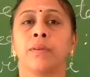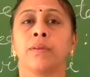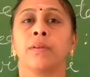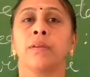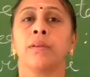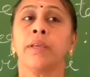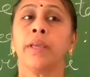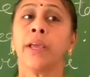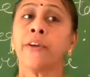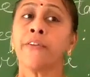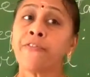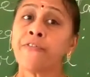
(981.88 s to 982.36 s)

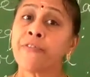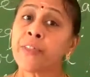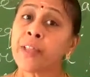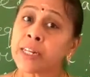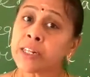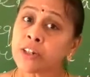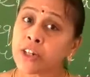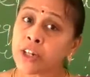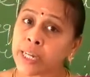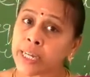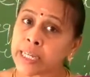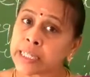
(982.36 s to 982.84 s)
If
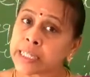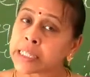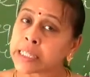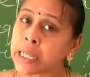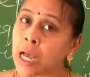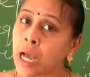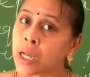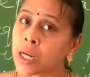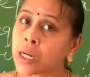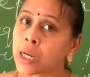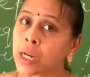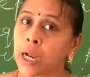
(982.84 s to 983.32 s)
the trees
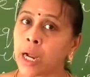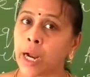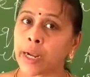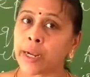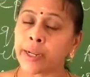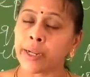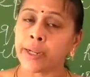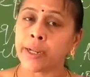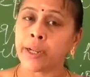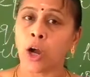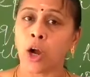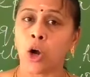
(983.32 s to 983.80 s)
are
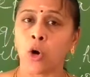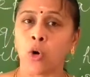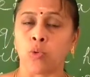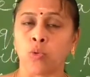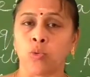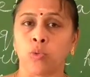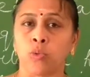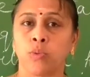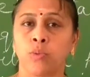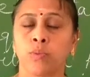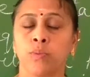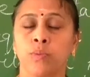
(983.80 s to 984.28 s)
cut
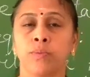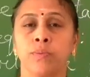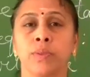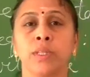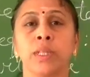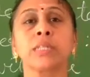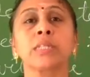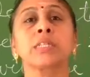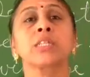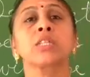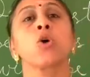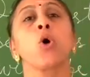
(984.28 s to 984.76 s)
down,
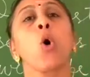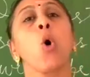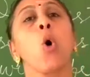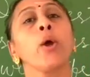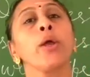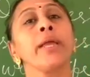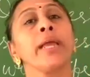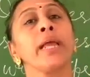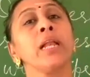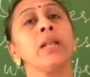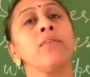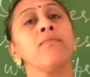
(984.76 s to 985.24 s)
the
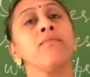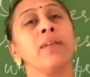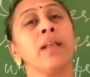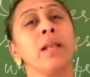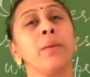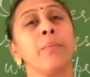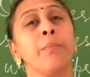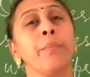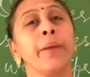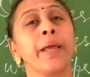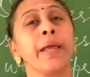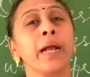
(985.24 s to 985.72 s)
soil
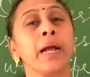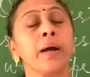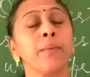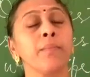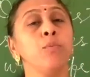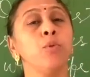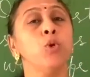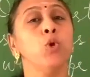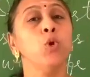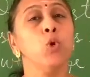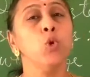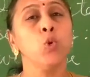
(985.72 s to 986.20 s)
will
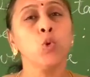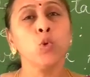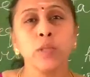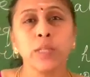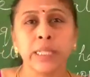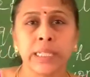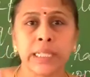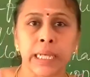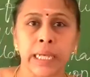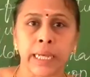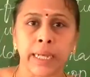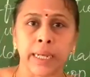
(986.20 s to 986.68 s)
become
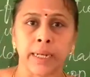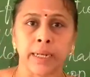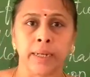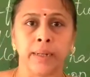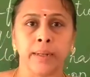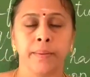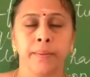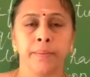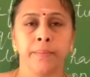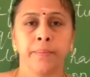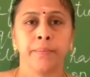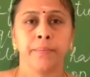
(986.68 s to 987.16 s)

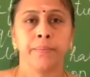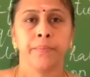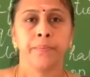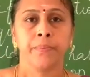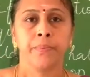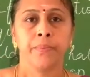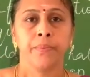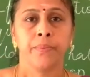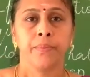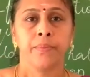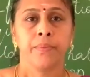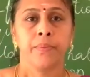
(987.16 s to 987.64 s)

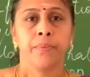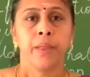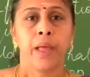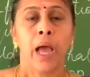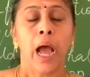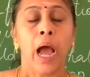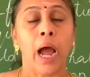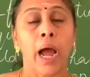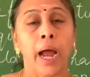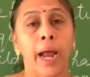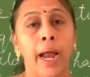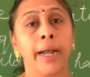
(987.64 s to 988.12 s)
loosened
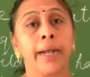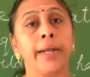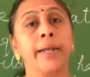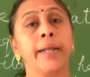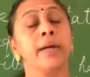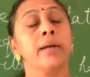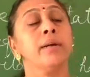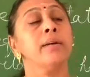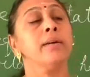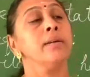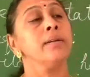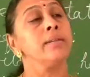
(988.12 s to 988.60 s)

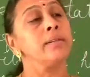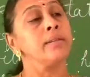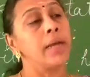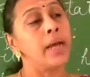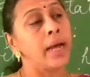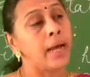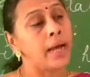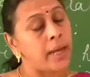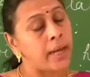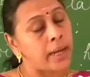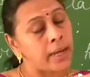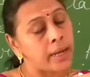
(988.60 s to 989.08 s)
and
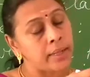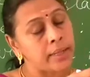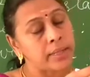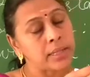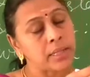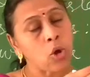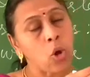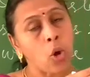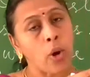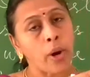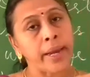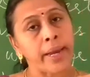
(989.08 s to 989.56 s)
the
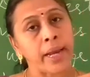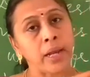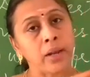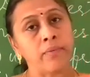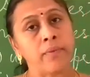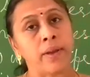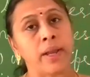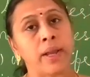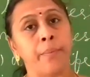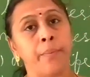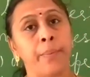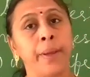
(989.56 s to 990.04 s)
soil
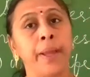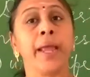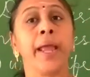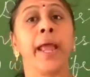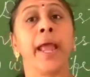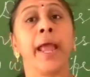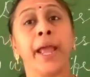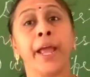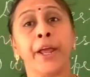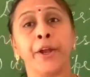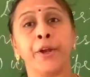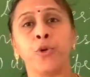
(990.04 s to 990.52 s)
will be
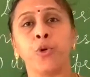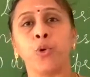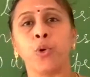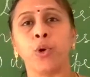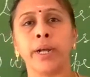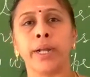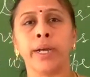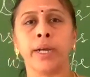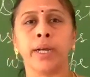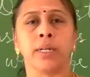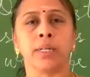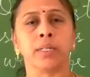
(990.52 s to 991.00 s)

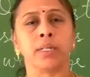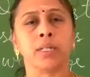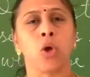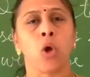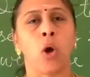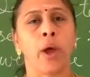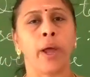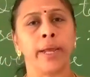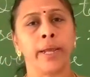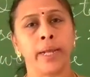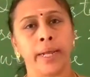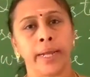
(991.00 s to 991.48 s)
eroded.
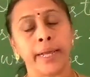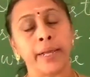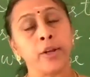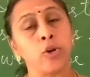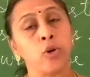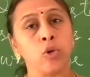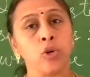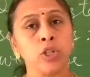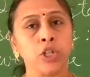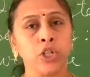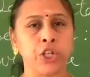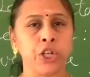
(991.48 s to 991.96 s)
Soil
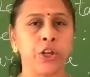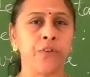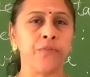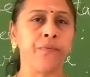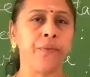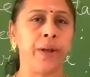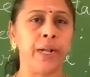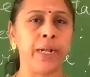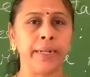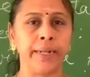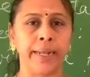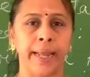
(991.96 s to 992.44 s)
erosion
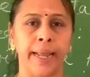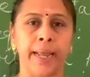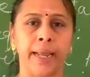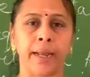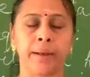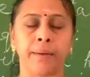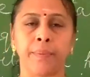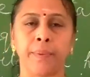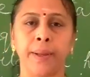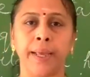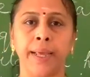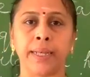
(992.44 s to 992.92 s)
will
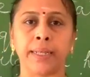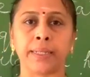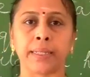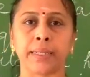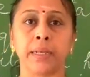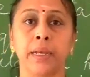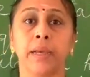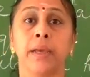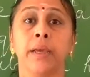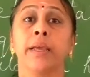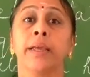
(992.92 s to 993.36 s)
take place.